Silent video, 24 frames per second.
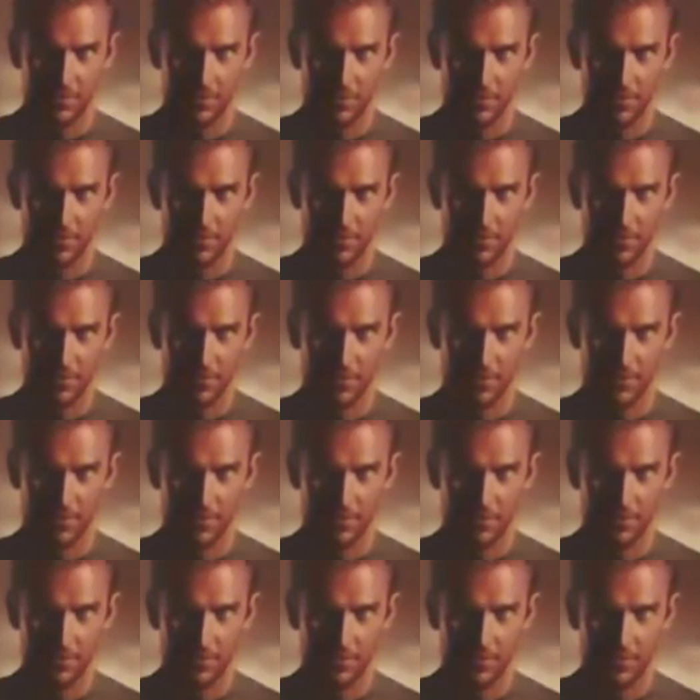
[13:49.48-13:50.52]

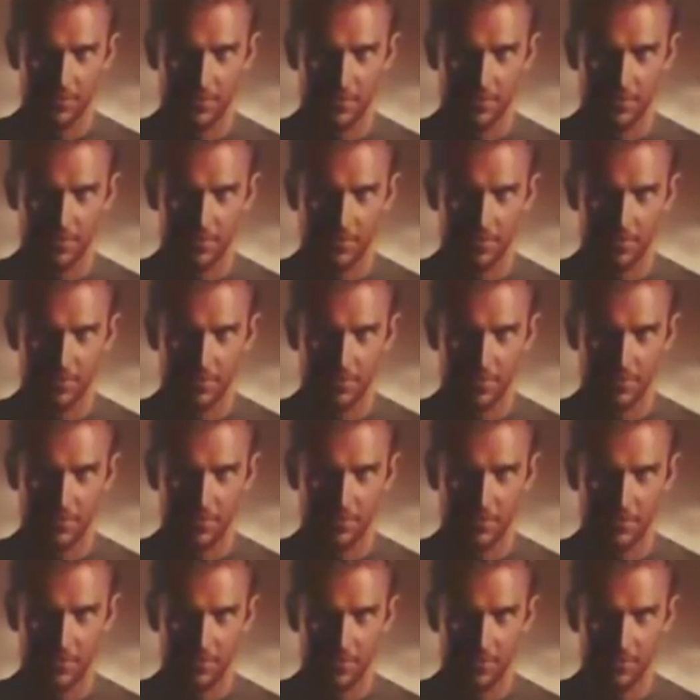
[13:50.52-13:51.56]

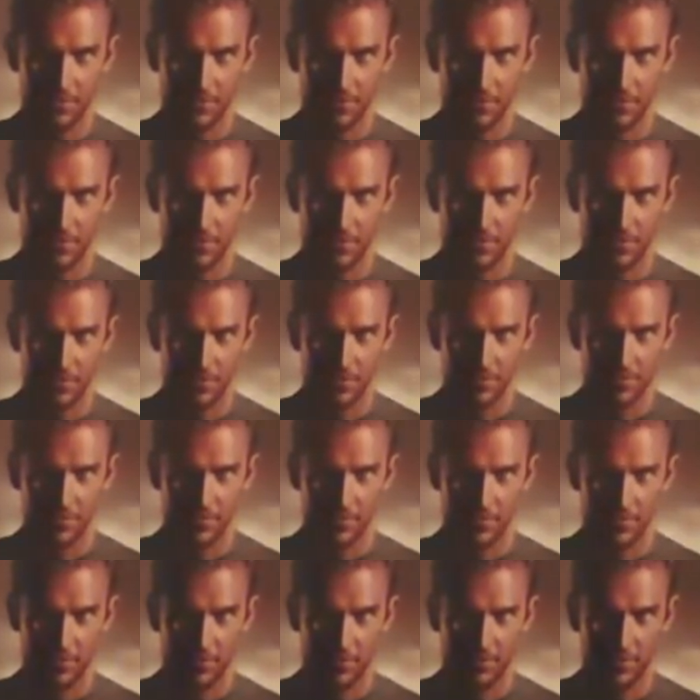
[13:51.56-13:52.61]

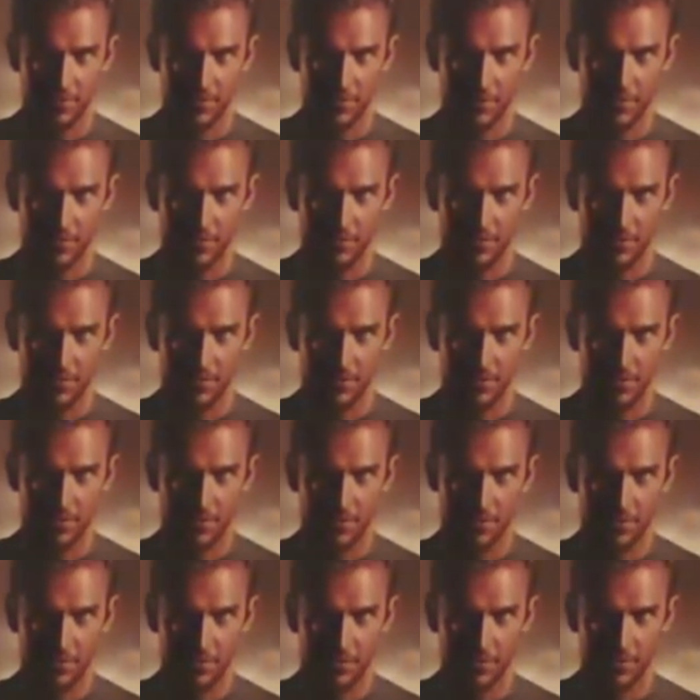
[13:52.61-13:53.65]

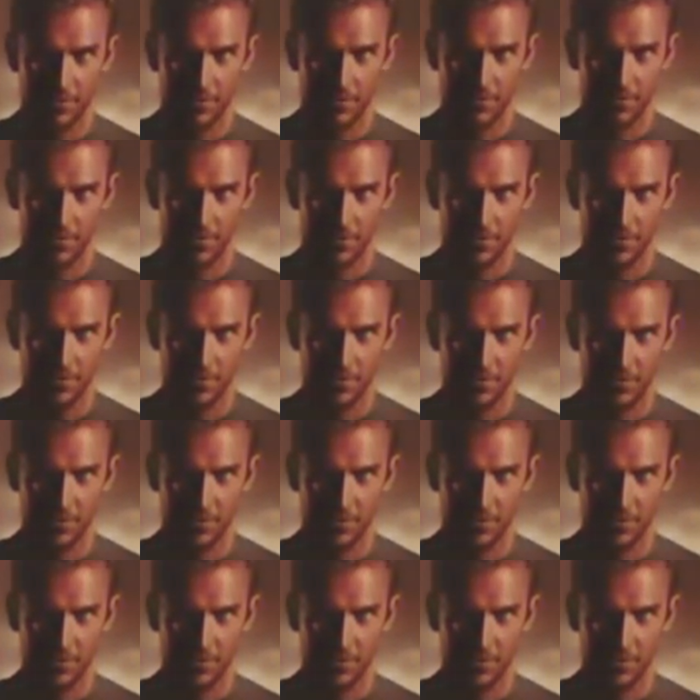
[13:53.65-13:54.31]
This person isn't speaking.